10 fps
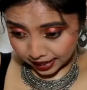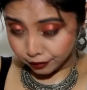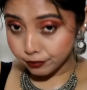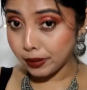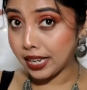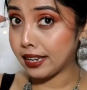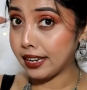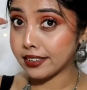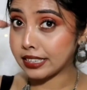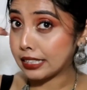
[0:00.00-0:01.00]
I have my
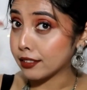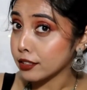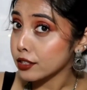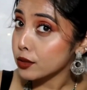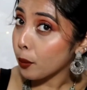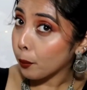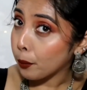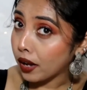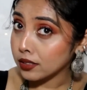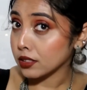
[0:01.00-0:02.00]
hair in this
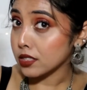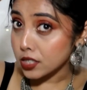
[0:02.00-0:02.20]
bun